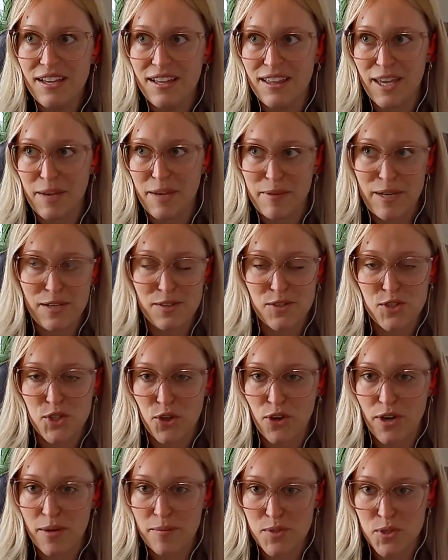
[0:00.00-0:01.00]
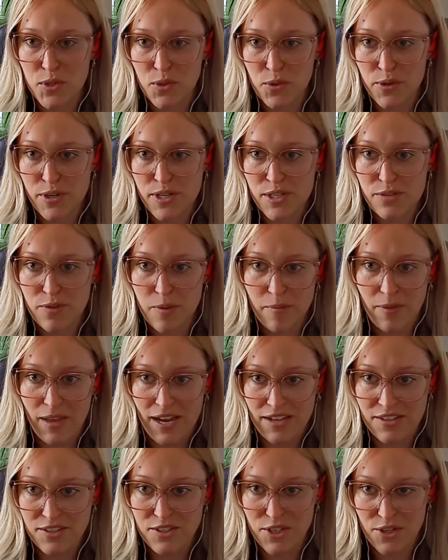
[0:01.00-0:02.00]
like my Instagram stories from
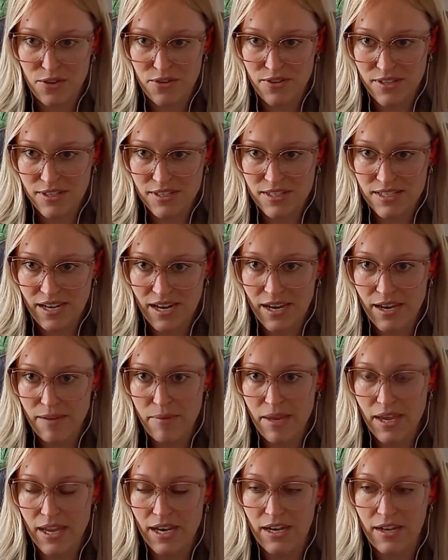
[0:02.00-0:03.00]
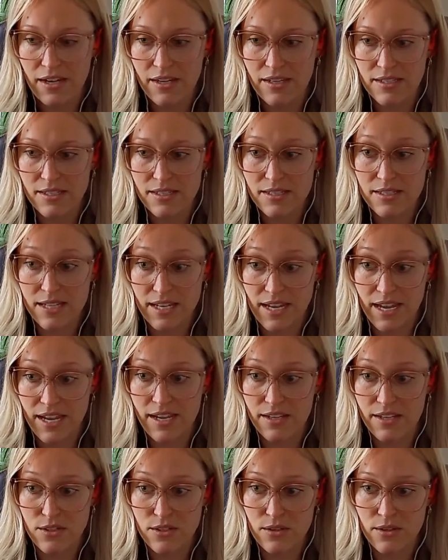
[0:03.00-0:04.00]
last year this time, and
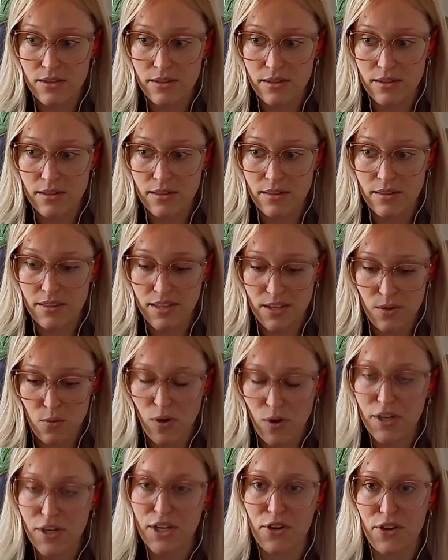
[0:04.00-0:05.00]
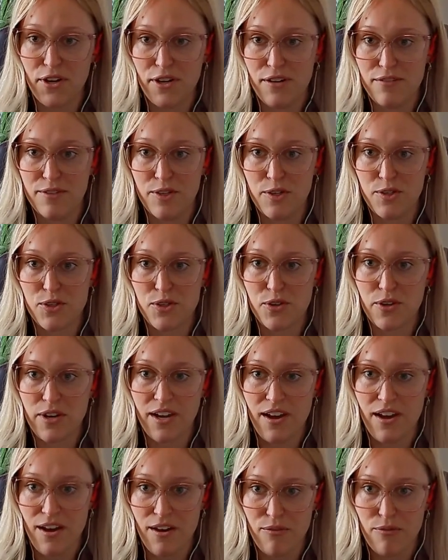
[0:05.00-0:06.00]
today is the 1-year
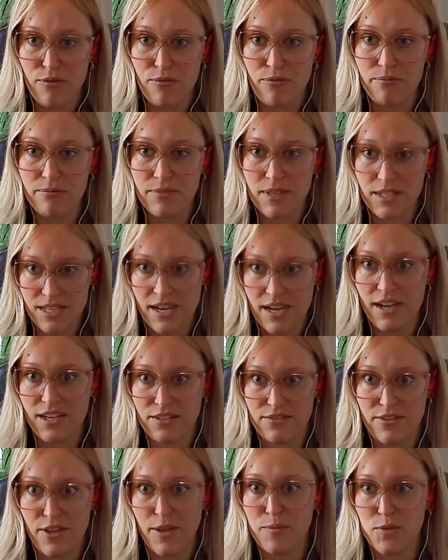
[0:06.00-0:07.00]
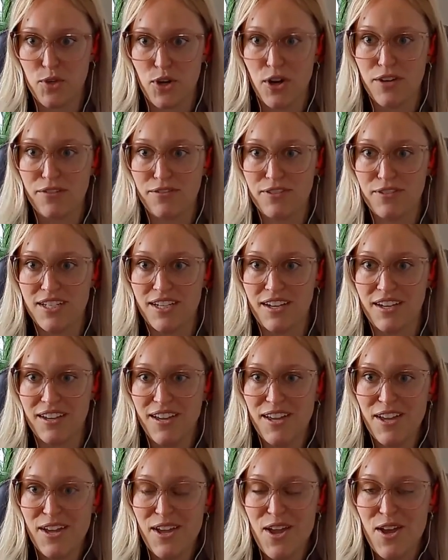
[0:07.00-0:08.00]
anniversary of the day I developed chronic fatigue.
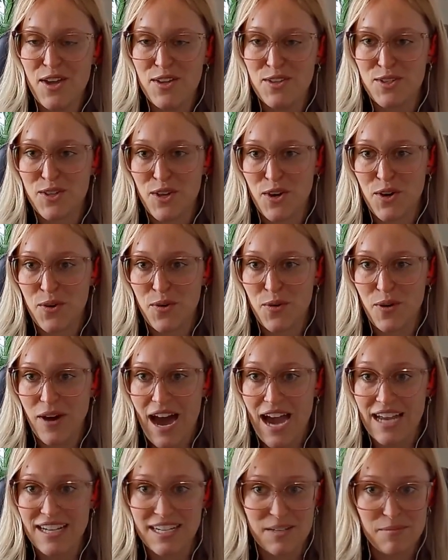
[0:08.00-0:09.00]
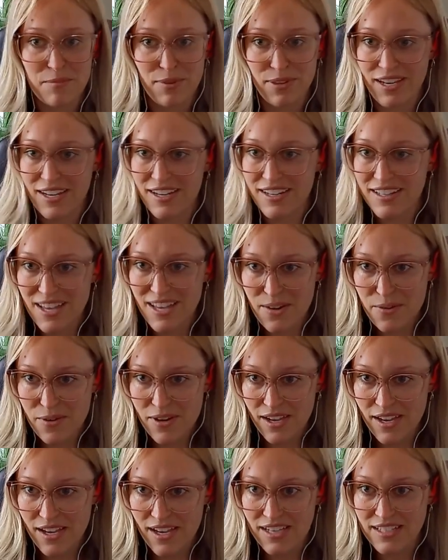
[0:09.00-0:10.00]
So I didn't plan it that
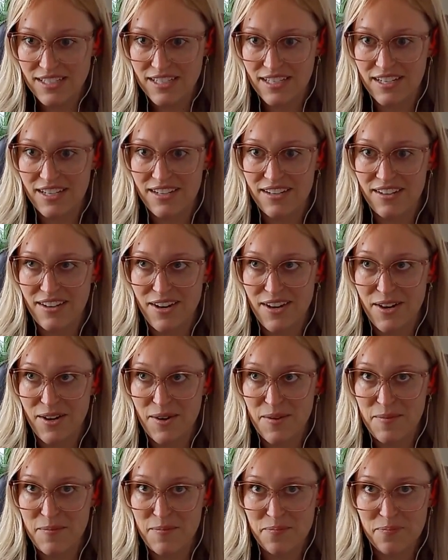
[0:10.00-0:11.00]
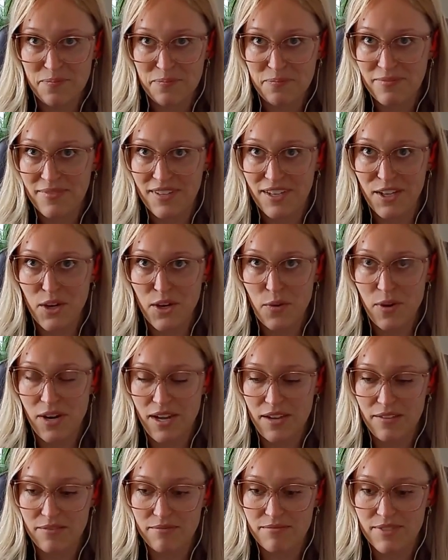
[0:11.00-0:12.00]
way. I didn't, when
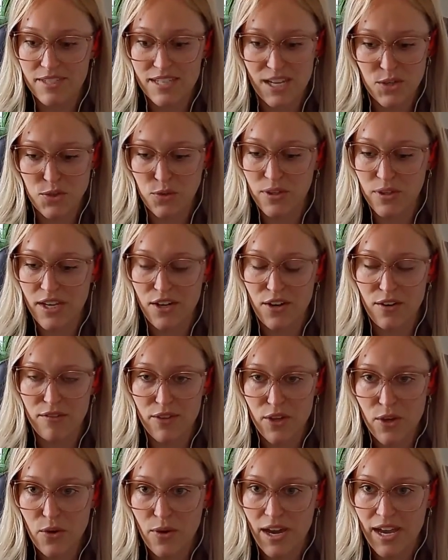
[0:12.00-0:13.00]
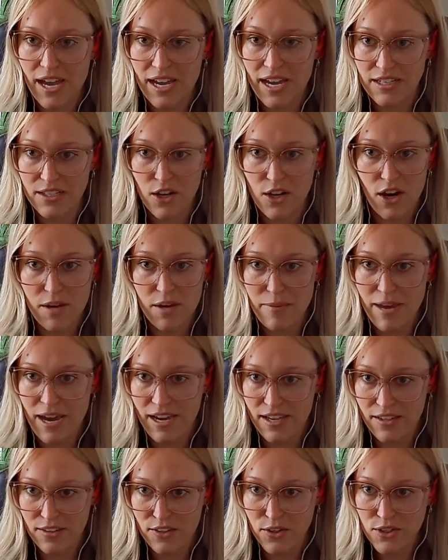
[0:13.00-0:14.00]
I scheduled the interview, I hadn't gone
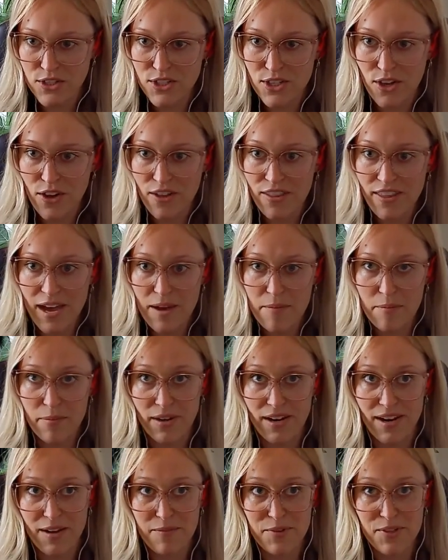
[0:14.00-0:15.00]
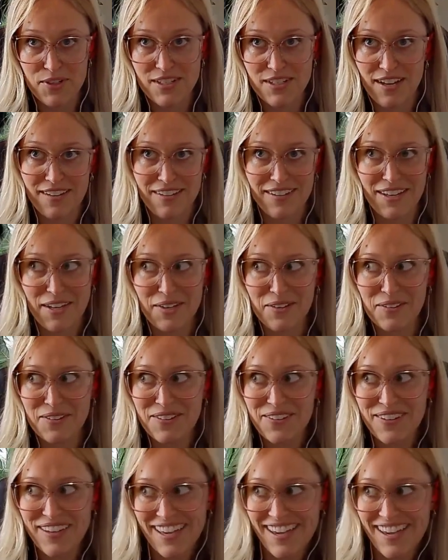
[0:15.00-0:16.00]
back and looked at all that, but I'm just kind of like,
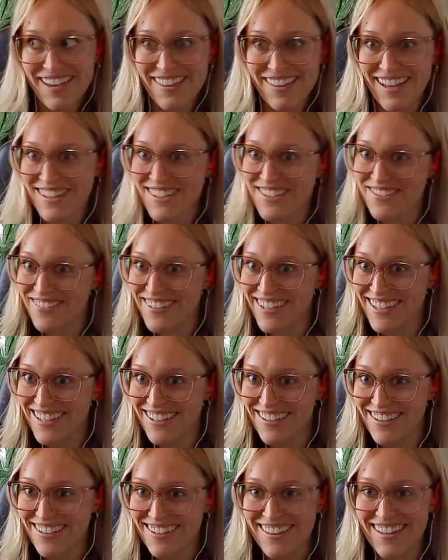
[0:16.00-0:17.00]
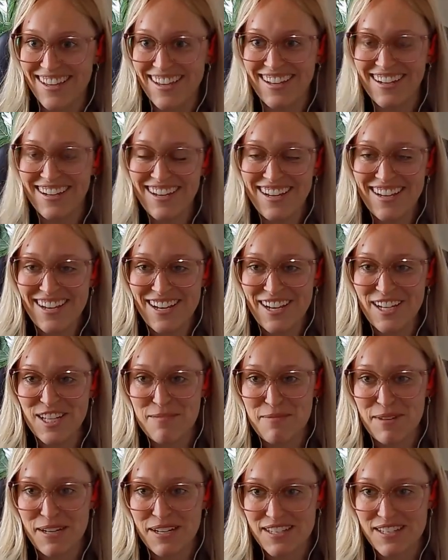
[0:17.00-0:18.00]
okay, that's weird that It's
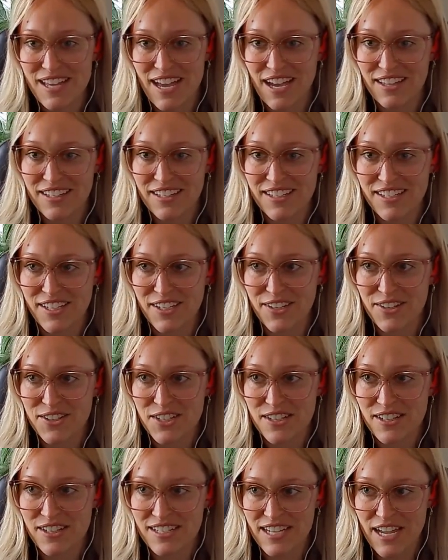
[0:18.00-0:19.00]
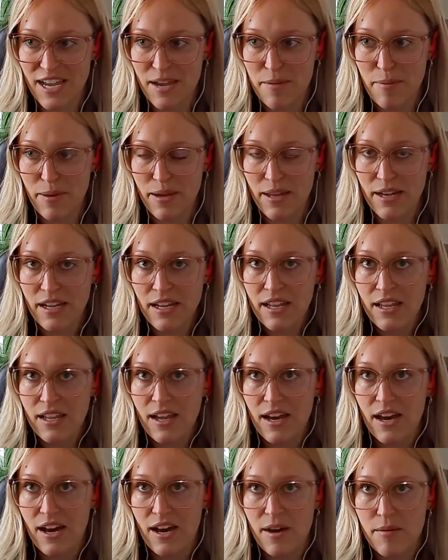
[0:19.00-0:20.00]
been exactly a year to the day. But
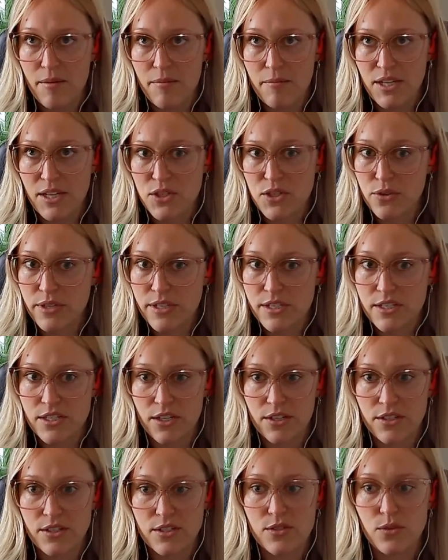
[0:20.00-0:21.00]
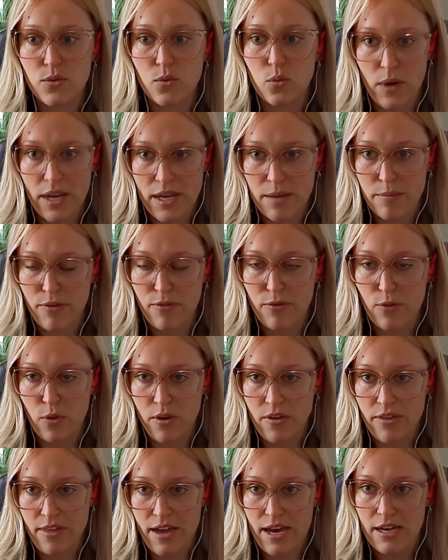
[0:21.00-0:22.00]
my story starts way
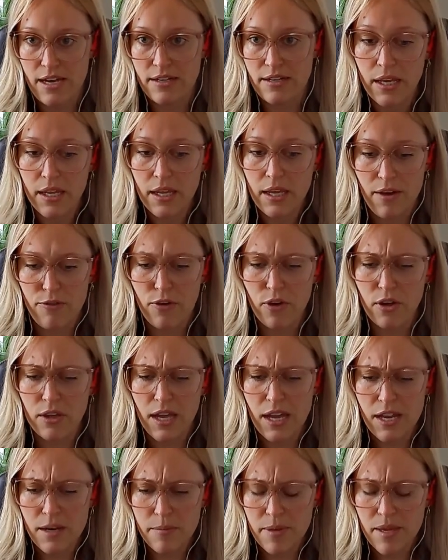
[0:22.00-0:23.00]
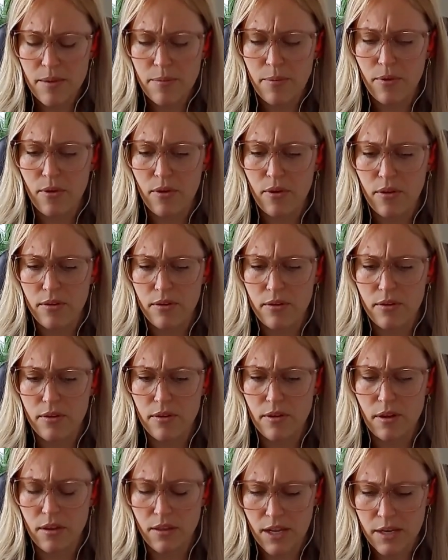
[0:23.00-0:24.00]
before that. For a lot of
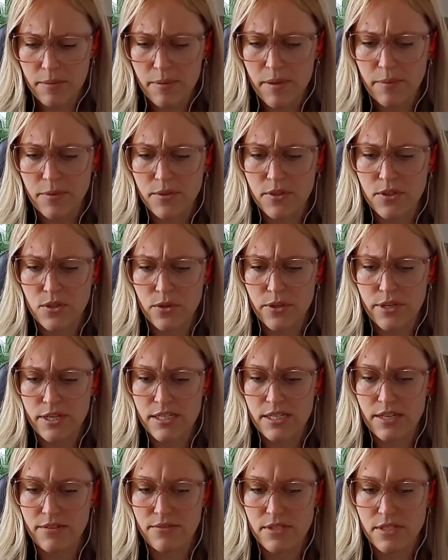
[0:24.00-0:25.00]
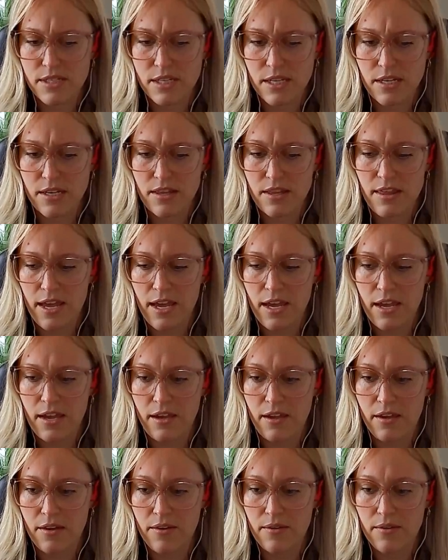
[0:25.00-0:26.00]
people's stories I've seen,
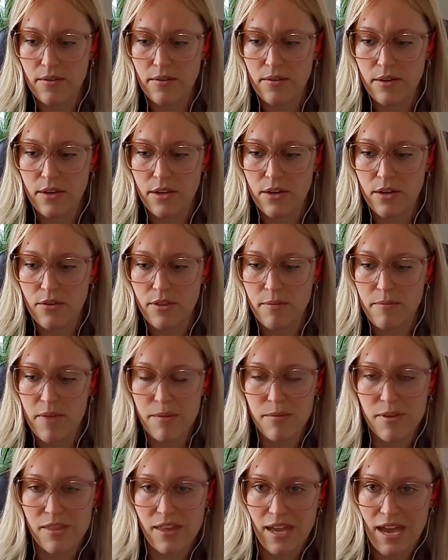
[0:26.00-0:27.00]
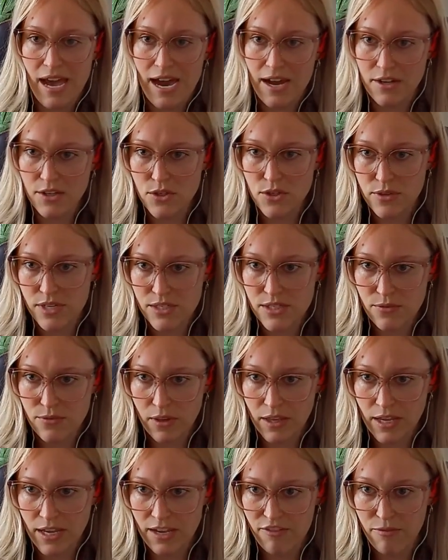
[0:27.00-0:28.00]
they, you know, maybe they had a stressful
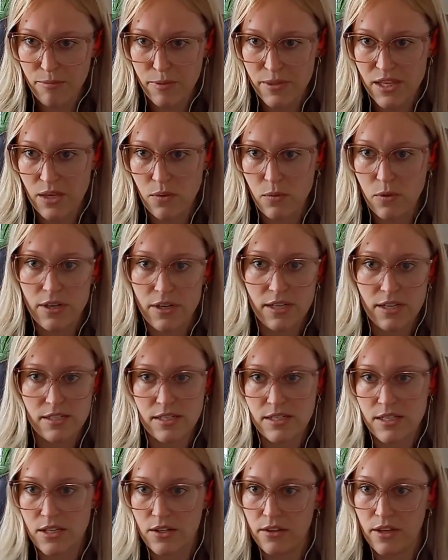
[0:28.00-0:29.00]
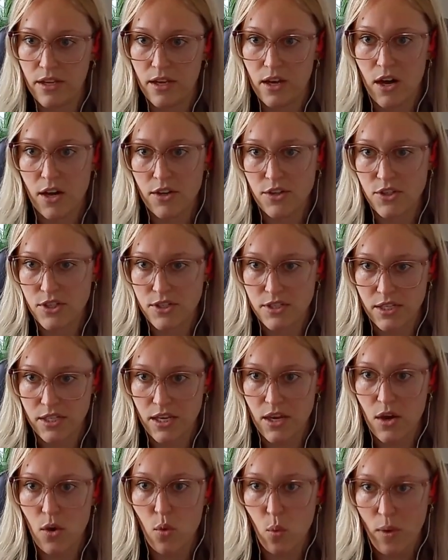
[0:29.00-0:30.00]
life, but they weren't necessarily
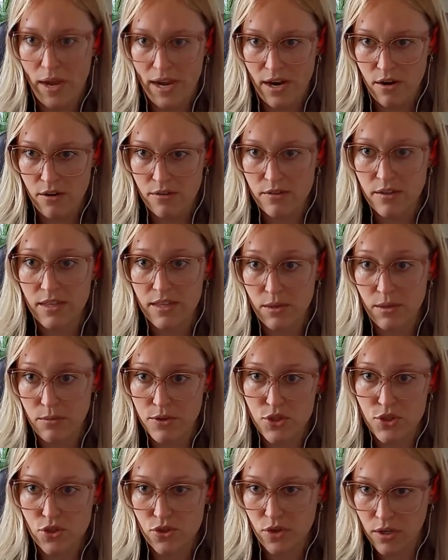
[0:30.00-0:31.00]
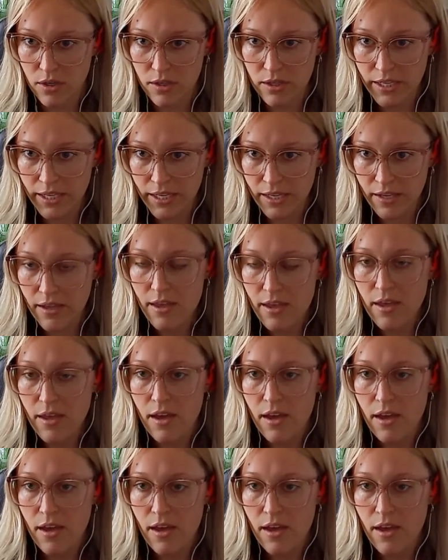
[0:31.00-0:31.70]
consciously aware that they were struggling.